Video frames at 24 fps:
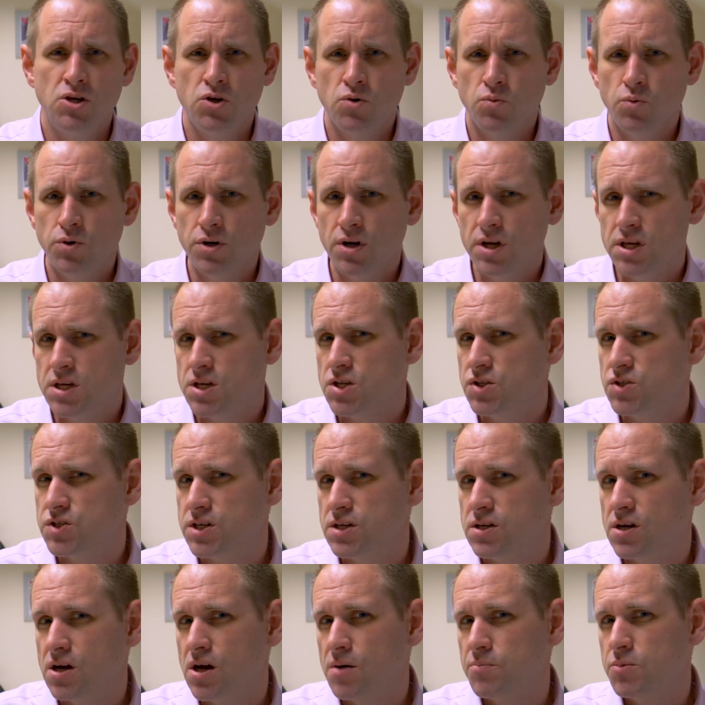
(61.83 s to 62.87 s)
Would I
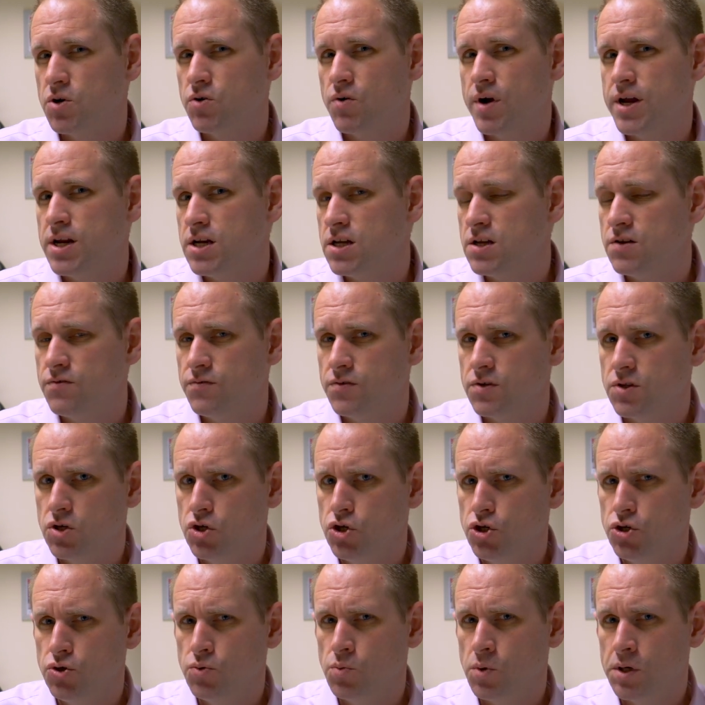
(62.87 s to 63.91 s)
consider upgrading for the
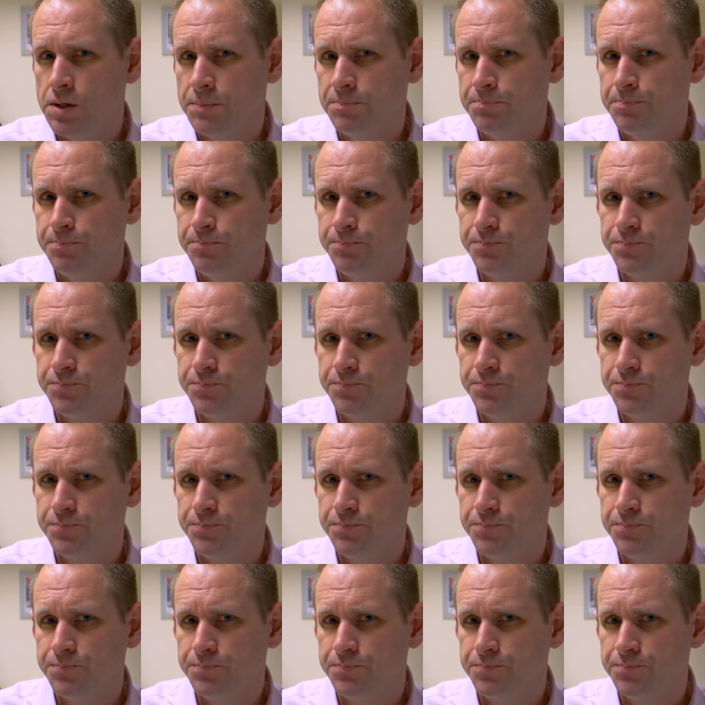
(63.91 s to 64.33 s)
new one?